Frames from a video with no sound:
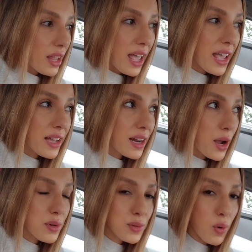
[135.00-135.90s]
And
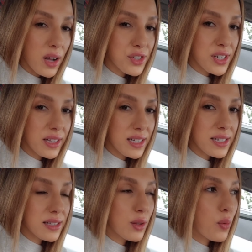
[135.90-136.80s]
I was watching
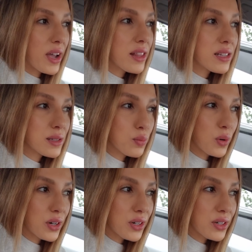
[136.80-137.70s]
this, the way this
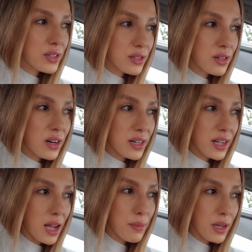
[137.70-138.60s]
word started
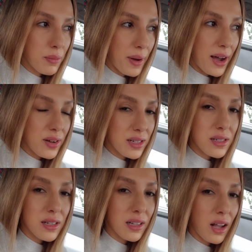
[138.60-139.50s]
coming about
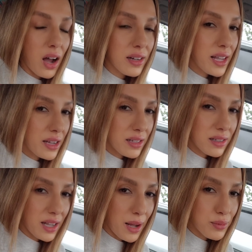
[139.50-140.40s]
is God
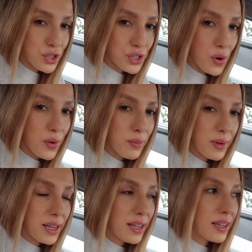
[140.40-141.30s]
kept showing
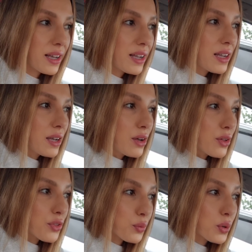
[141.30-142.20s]
me
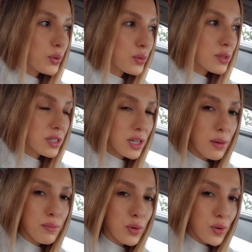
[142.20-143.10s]
through
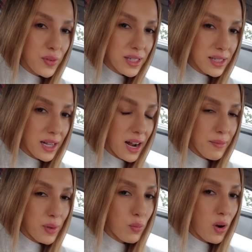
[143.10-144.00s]
some movies that
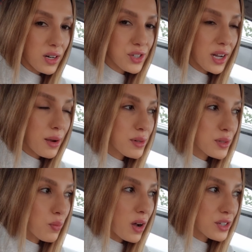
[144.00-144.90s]
I've been watching. I
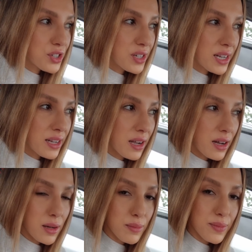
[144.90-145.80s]
was watching
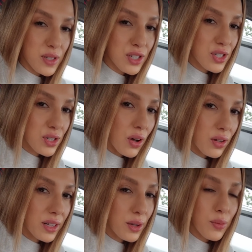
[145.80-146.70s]

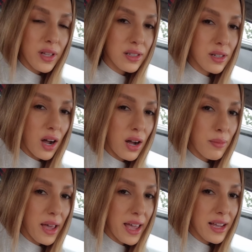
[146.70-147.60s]
Sully with
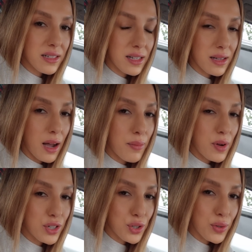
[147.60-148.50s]
Tom Hanks. It's
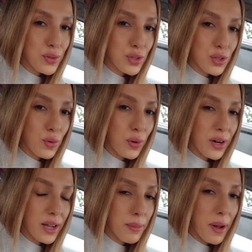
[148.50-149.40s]
a true
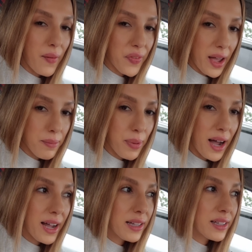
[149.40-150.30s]
story about that
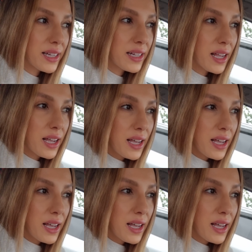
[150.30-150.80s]
pilot.